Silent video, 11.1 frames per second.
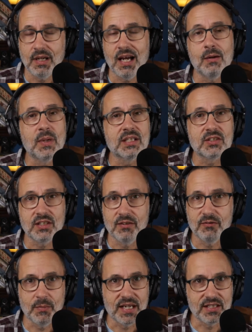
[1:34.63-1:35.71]
How much stuff
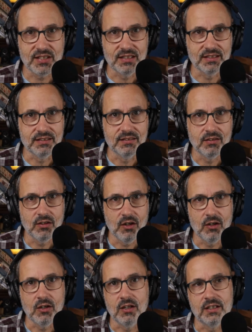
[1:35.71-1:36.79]
am I selling
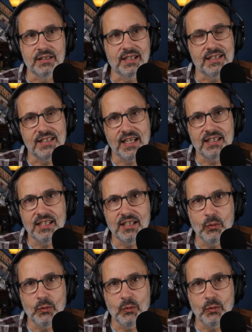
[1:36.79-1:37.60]
on a daily,